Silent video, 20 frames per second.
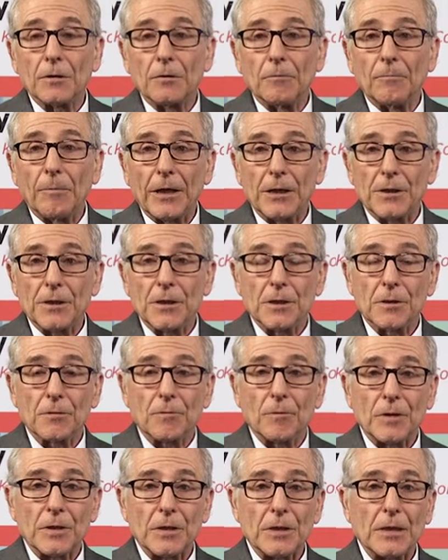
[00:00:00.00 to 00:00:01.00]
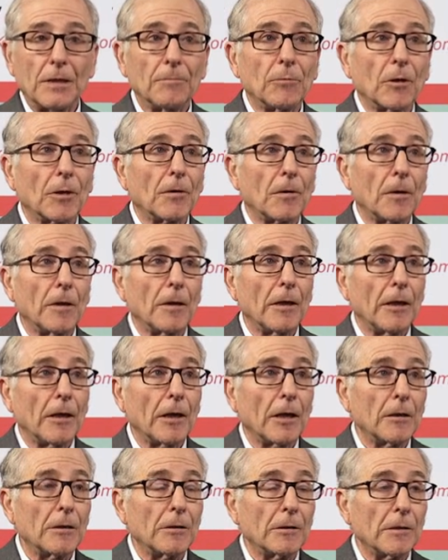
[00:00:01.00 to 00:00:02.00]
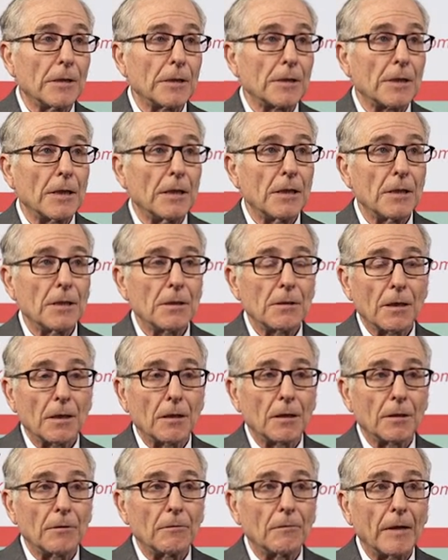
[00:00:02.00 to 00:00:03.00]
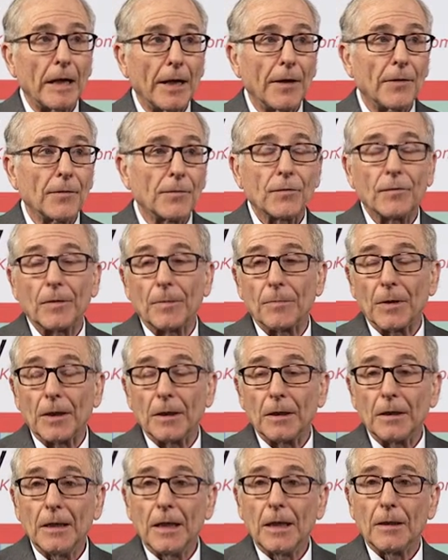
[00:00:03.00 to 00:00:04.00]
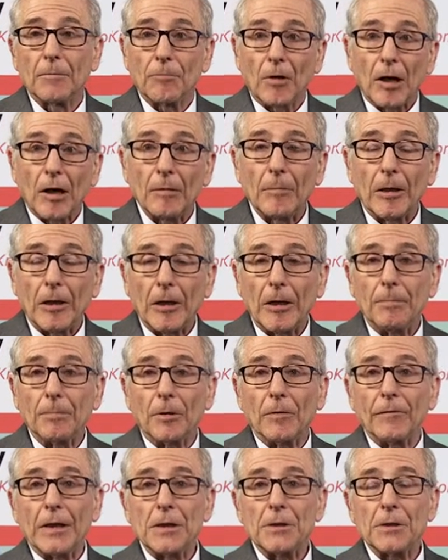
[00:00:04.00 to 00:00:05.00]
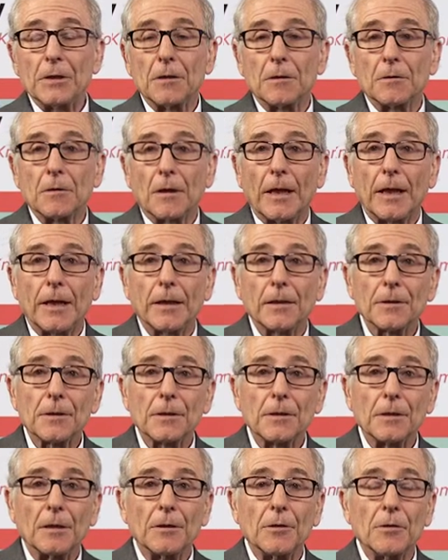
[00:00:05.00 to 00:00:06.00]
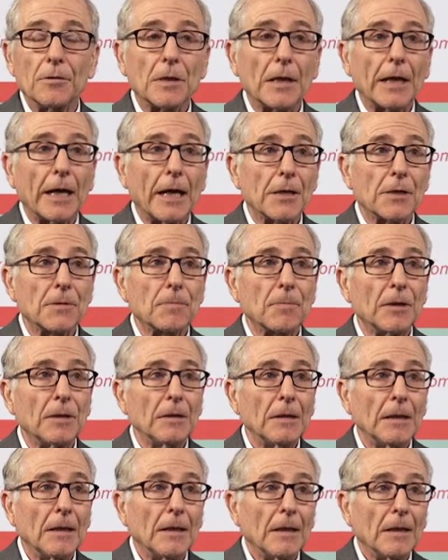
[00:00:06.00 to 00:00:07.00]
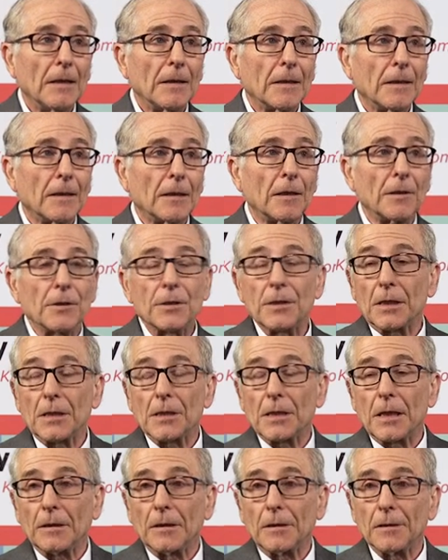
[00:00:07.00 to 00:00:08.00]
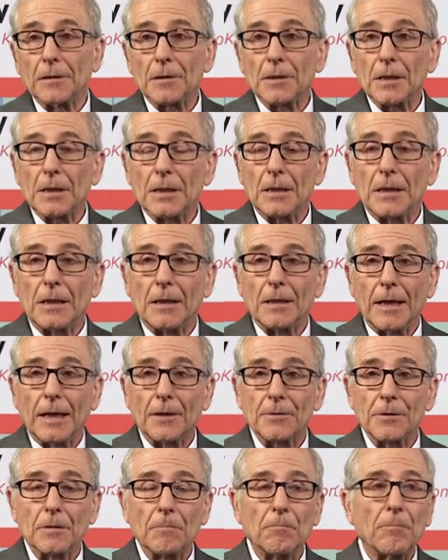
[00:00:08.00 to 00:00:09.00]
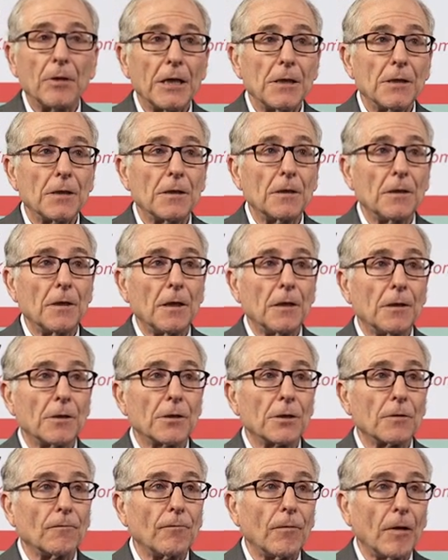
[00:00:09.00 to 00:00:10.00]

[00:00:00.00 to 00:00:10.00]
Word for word: to patients with stable coronary artery disease derives from the primary prevention trials using aspirin. There are 660,000 patient years of